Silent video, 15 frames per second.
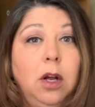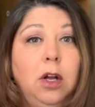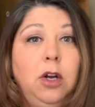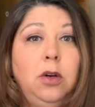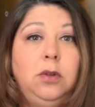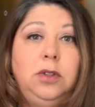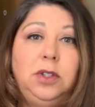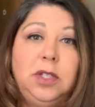
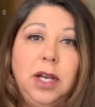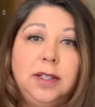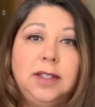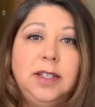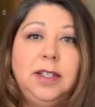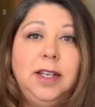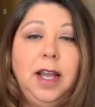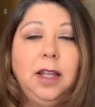who
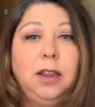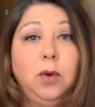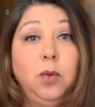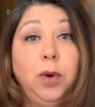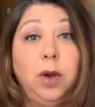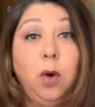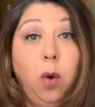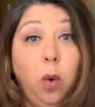doesn't get the
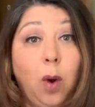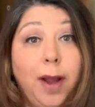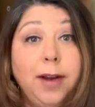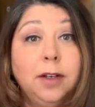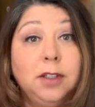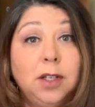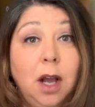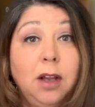
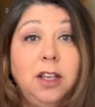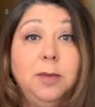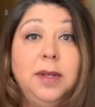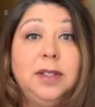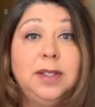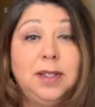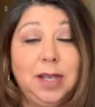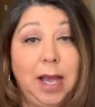required
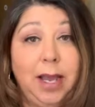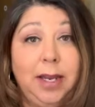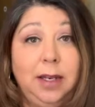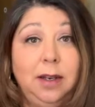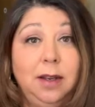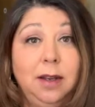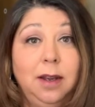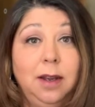documents signed